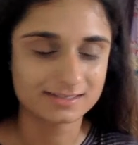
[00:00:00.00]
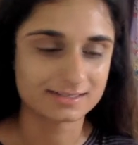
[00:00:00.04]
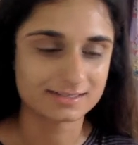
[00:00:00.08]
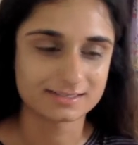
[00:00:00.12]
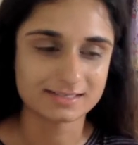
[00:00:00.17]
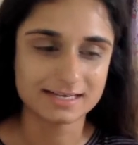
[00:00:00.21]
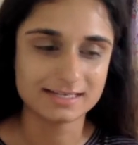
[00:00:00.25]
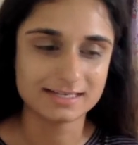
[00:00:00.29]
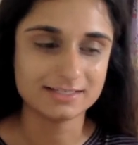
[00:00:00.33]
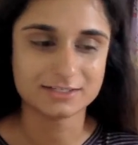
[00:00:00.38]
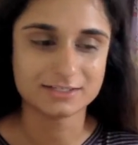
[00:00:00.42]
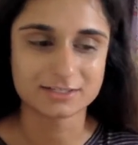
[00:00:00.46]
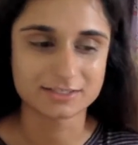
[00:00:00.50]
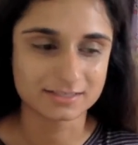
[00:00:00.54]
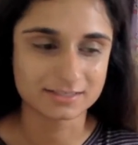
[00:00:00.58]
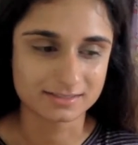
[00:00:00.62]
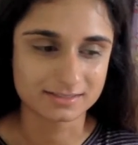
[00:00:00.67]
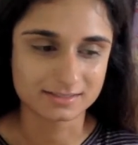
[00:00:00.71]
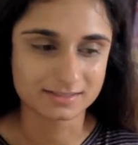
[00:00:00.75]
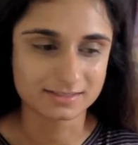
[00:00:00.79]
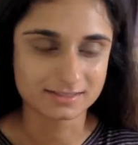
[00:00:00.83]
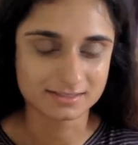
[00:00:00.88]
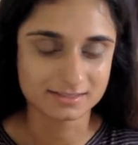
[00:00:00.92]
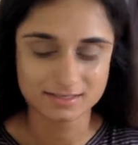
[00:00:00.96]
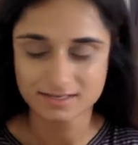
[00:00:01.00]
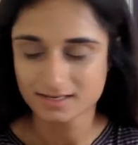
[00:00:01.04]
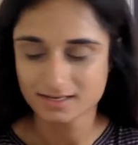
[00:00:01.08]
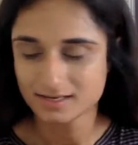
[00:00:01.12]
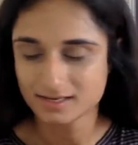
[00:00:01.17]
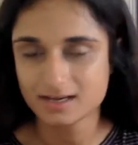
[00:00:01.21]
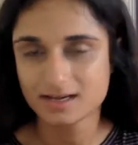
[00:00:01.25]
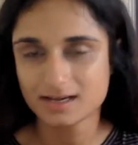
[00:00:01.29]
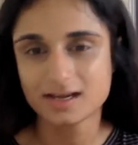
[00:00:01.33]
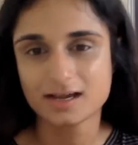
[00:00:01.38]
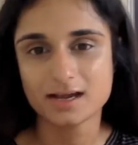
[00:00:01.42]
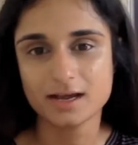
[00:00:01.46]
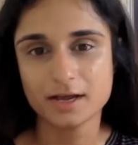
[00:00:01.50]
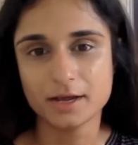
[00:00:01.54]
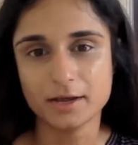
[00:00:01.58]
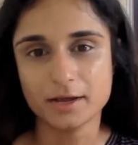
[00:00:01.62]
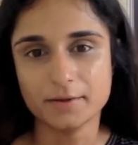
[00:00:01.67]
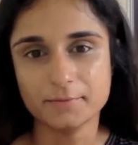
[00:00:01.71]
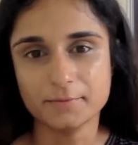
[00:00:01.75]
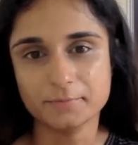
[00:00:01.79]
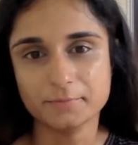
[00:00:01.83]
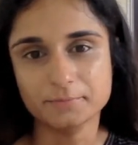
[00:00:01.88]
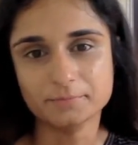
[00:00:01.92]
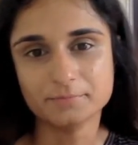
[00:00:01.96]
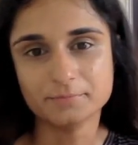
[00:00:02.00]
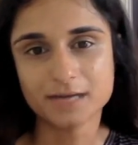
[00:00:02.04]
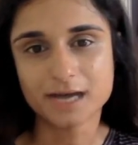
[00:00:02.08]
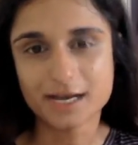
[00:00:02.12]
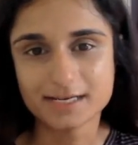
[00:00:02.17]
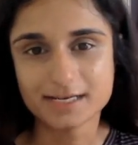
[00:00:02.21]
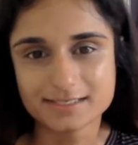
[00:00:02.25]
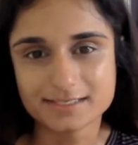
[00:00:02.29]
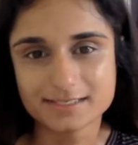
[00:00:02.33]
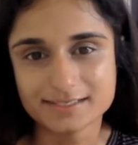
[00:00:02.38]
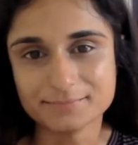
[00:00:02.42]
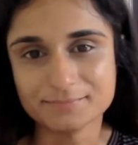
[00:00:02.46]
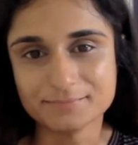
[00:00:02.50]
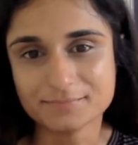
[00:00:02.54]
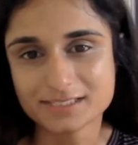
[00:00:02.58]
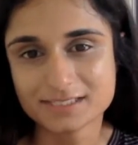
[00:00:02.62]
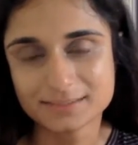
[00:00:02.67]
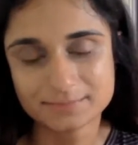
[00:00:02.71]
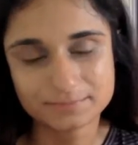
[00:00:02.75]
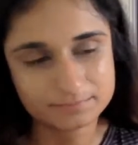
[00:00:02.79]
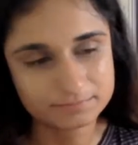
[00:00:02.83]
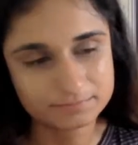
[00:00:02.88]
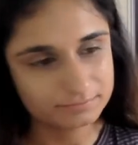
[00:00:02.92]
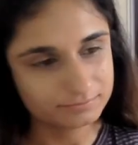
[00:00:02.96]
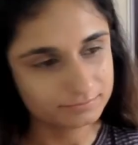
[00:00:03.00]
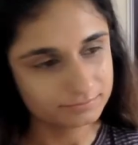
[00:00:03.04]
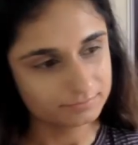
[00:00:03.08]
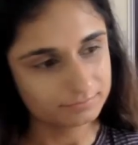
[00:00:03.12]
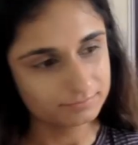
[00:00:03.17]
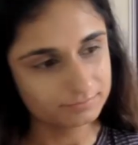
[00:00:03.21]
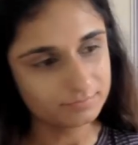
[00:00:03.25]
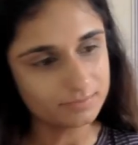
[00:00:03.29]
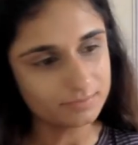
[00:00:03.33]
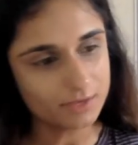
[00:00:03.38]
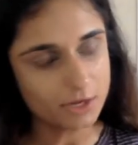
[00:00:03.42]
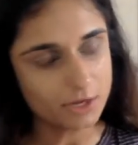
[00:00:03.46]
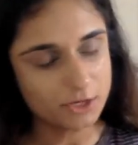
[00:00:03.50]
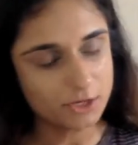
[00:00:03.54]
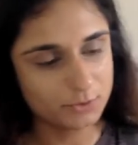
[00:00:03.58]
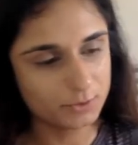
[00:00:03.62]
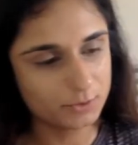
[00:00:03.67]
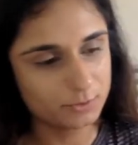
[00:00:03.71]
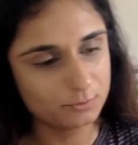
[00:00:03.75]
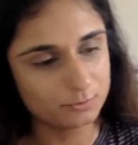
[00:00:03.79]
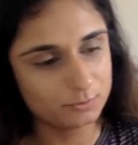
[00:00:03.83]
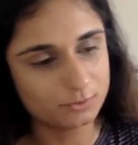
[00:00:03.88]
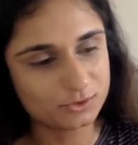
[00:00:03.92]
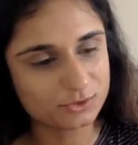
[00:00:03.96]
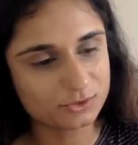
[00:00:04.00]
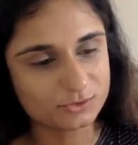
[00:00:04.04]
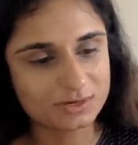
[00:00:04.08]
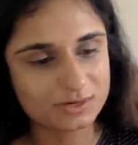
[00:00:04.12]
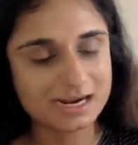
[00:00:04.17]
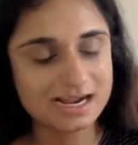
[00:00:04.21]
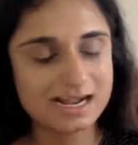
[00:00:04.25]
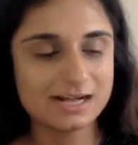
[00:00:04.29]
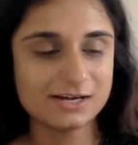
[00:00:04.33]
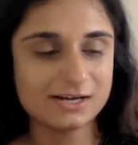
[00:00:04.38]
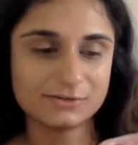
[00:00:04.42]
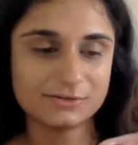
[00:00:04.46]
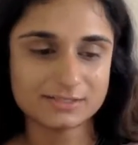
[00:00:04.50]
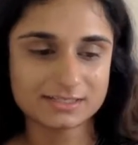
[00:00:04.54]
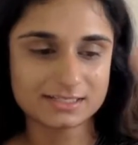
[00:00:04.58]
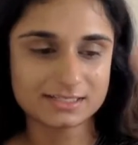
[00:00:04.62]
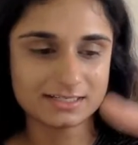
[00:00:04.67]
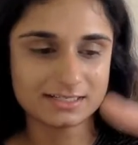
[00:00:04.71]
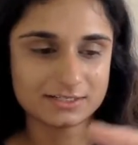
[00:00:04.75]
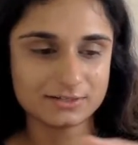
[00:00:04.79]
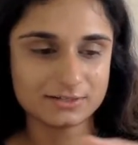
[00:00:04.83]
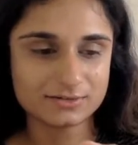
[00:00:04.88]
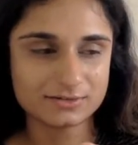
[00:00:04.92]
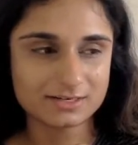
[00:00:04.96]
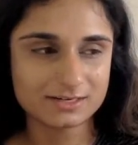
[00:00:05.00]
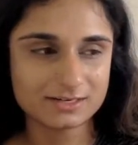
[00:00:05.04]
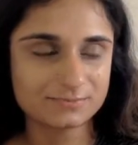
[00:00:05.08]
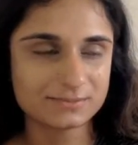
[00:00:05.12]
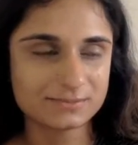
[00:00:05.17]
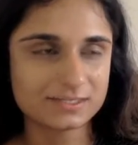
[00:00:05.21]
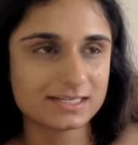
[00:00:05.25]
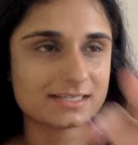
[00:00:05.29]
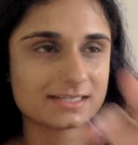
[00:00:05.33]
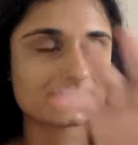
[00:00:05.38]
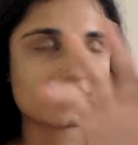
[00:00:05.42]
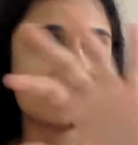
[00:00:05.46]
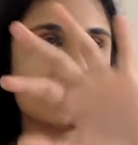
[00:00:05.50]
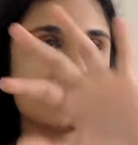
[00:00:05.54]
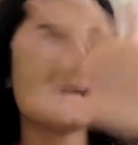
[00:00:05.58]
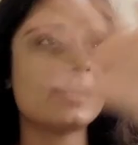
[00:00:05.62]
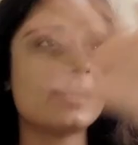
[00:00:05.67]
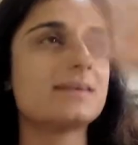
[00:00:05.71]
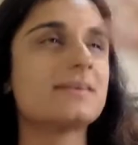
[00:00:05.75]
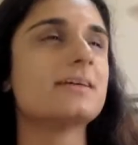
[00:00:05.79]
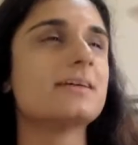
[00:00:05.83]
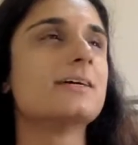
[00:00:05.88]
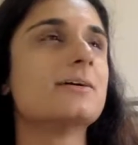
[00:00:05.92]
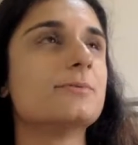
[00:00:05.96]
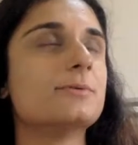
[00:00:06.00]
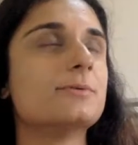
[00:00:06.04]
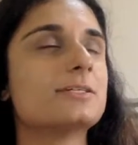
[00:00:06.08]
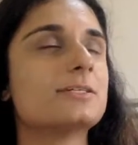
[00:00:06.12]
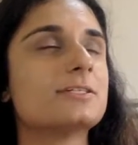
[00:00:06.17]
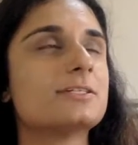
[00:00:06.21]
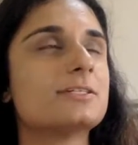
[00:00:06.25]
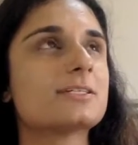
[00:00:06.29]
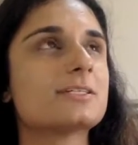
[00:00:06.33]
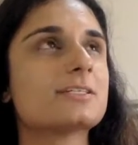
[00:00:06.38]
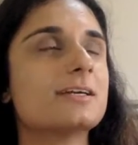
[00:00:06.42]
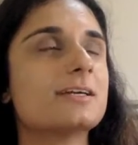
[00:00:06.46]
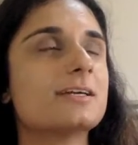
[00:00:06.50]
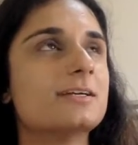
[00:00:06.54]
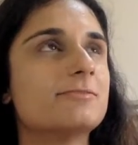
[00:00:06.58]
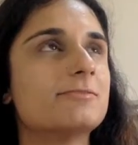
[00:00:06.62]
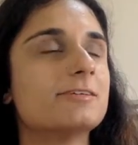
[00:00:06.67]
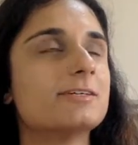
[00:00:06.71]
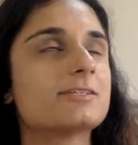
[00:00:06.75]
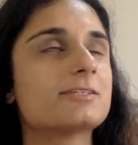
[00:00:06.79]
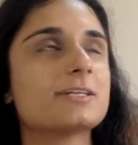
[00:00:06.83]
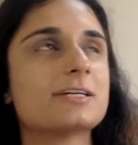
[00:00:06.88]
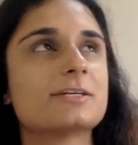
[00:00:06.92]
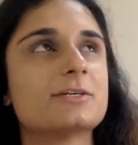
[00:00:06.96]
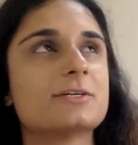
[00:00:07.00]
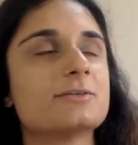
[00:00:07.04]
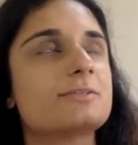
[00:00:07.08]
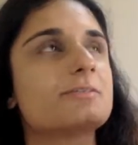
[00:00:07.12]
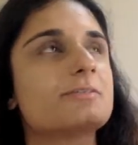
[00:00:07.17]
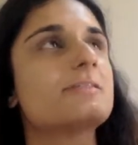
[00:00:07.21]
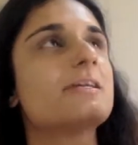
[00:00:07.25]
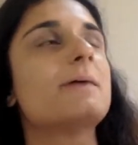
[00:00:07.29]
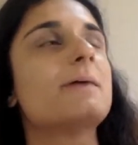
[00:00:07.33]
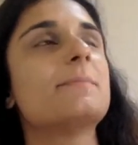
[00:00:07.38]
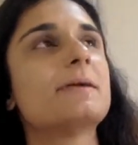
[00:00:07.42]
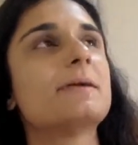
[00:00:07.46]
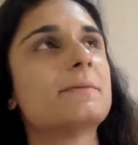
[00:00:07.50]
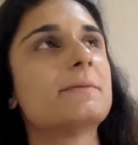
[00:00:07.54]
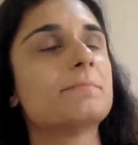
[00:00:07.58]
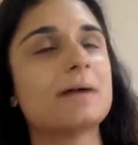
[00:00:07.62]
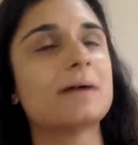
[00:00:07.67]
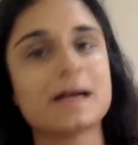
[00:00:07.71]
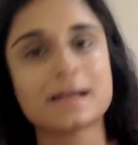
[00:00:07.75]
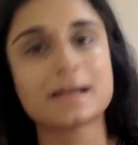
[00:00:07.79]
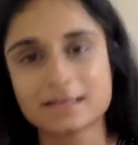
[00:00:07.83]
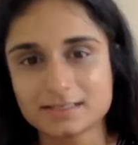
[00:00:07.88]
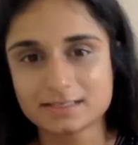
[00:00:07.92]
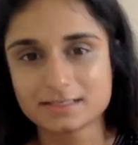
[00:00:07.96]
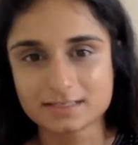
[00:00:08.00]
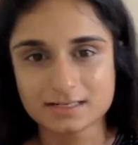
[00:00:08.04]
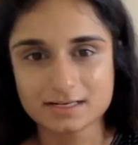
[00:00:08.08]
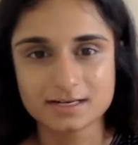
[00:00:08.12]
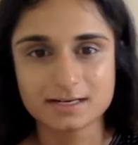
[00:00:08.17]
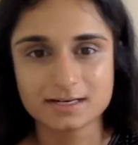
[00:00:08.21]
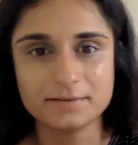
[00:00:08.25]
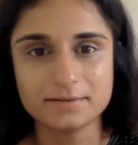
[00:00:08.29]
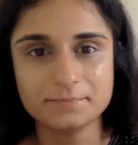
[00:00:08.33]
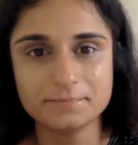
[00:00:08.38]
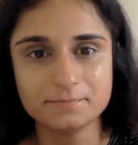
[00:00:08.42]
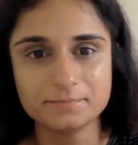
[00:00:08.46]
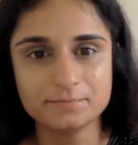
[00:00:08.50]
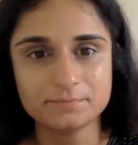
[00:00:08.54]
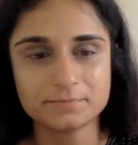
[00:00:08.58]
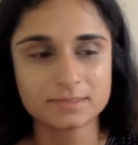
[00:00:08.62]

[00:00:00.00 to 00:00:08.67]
and ancient items, you walk around and then you come to this area which just like you feels like you're stepping back in time,